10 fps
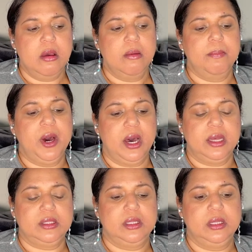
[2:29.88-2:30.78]

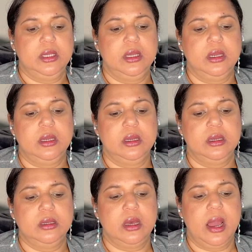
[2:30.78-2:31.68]
But
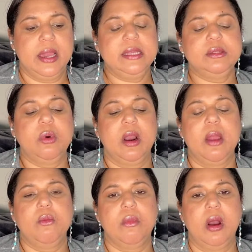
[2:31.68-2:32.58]
I guess what
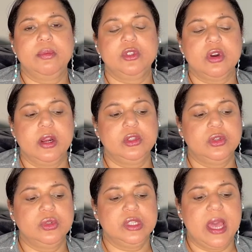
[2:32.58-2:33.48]
I'm trying
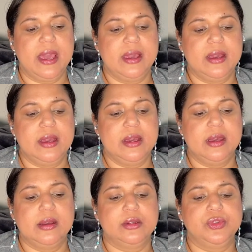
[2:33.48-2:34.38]
to say
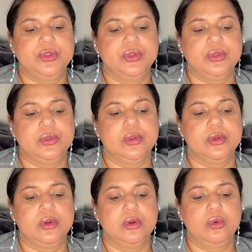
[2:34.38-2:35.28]
is,
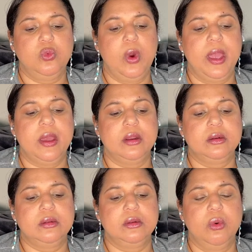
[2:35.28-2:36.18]

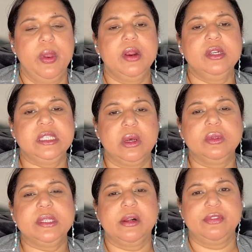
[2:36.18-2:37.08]
when we are so
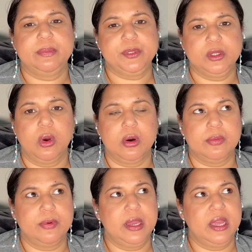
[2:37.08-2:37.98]

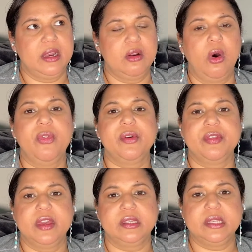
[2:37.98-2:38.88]
self-absorbed and other
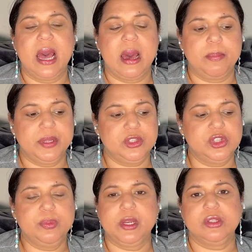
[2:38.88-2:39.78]
things happen,
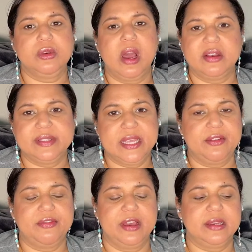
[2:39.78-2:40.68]
just because you have
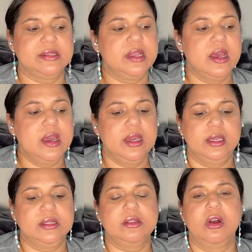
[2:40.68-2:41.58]
CFS,
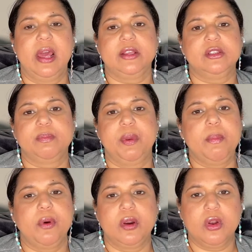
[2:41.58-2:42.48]
it's not like
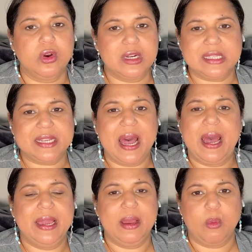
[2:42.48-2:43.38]
people are not gonna
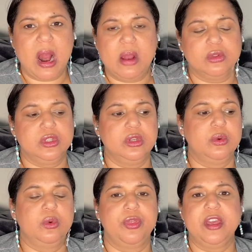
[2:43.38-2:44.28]
die around
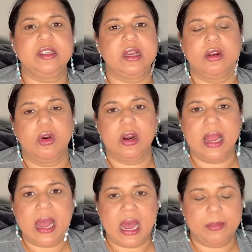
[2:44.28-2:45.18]
you, things are not gonna
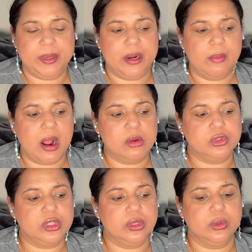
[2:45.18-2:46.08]
happen
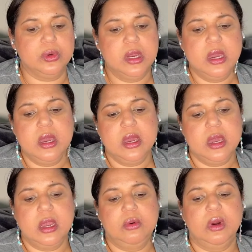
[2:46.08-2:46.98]
around you.
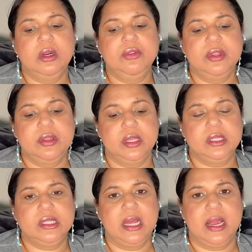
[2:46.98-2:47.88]
And one of the
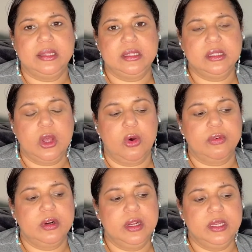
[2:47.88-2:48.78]
things that I
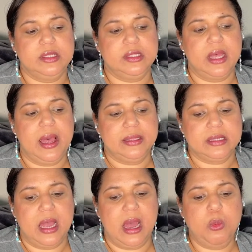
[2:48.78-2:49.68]
discovered is that
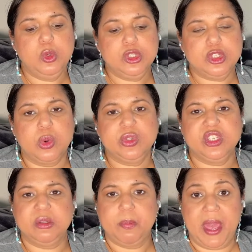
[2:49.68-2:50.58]
I was so
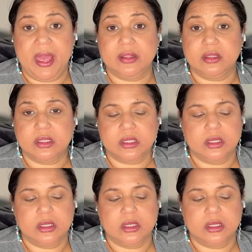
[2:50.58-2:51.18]
spent